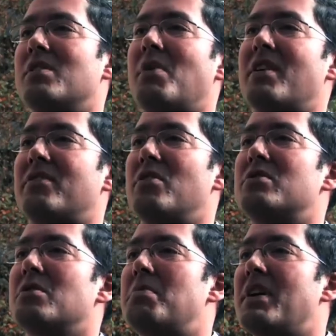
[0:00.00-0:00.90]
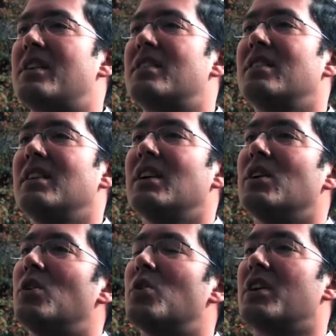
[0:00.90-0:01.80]
the way through to big
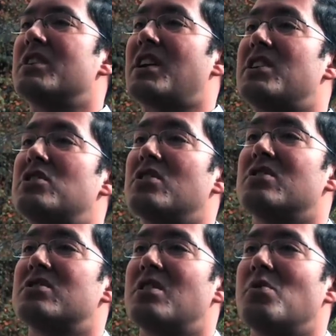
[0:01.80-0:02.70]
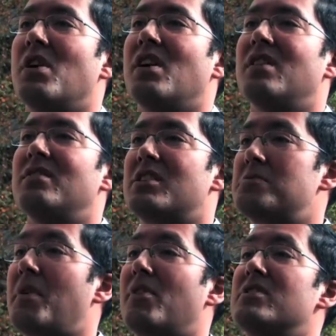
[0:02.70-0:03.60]
organisations who are
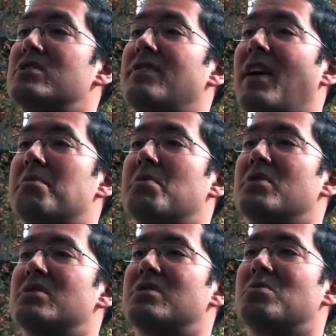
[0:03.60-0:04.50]
experienced developers